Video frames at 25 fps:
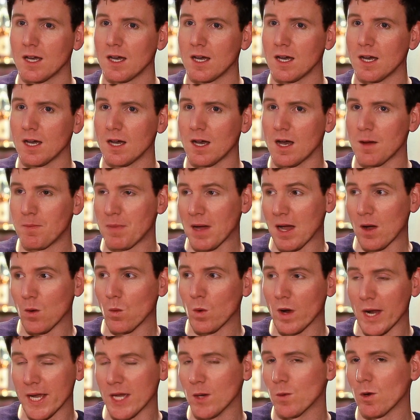about
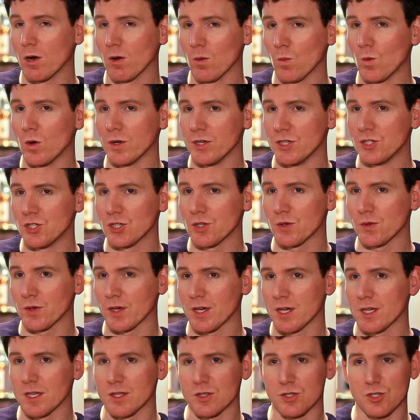where you are and what you're doing.
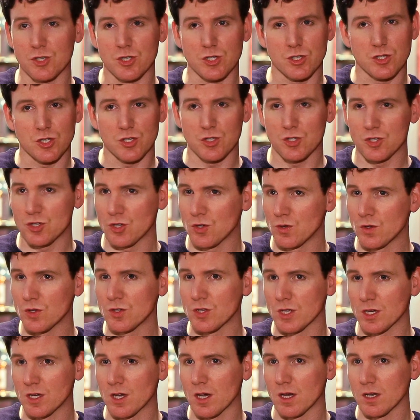It's just as soon as
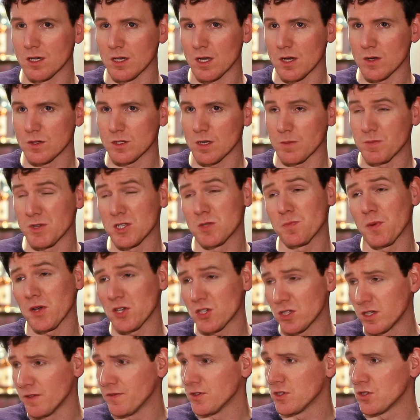the curtain goes up,
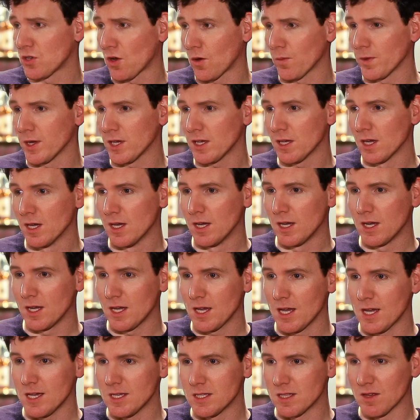especially for Tommy,
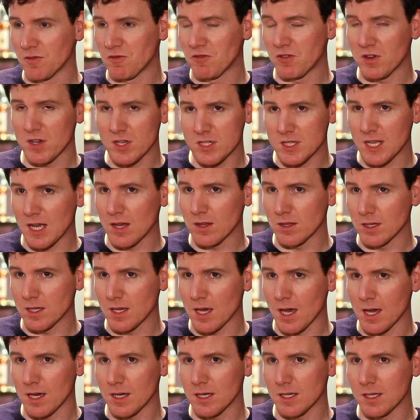he's the first out the
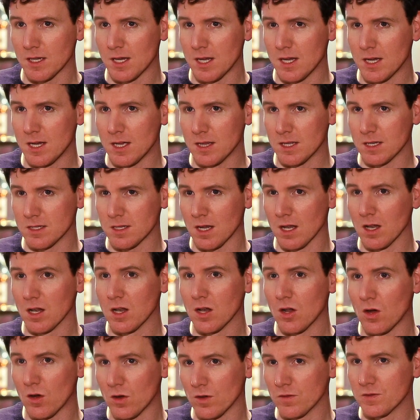gate. There's a
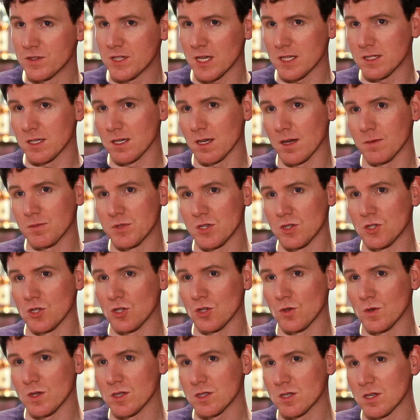lot of setting up to
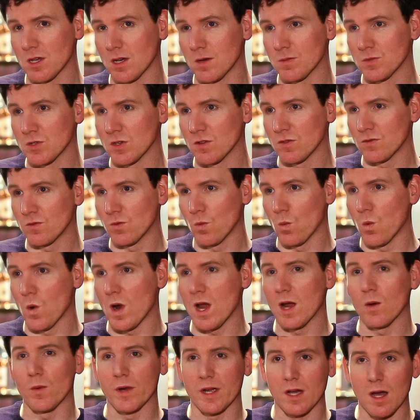do in terms of
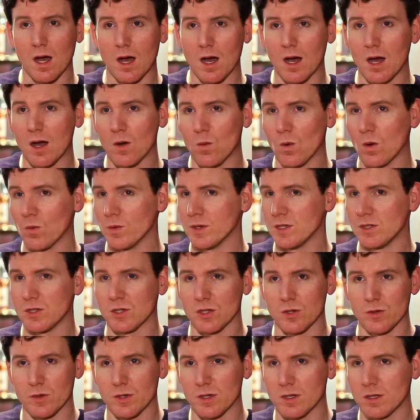where we are, what we're
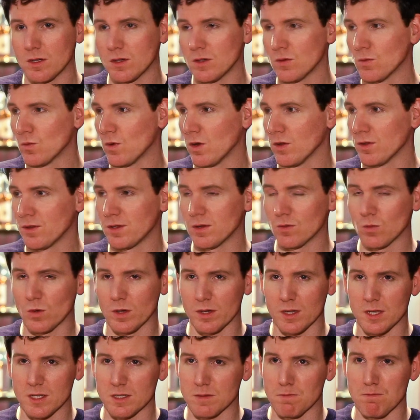doing,
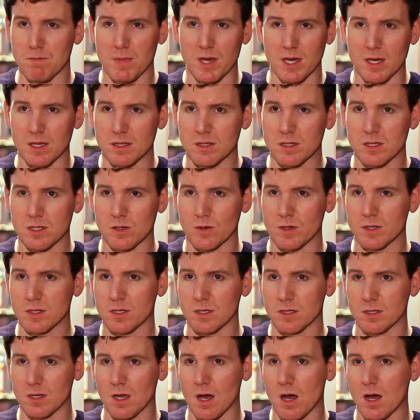what this means to us
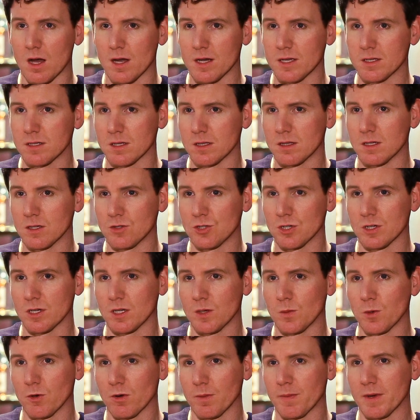as guys and the
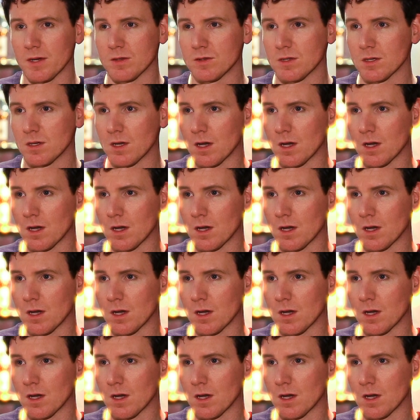journey we're about to